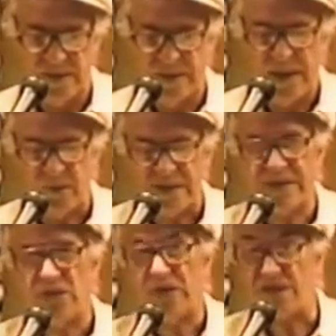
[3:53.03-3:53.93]
anyway, that's
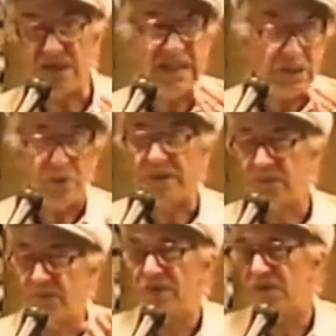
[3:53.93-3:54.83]
sort of a secret.
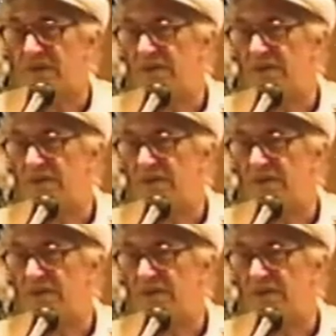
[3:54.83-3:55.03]
We shouldn't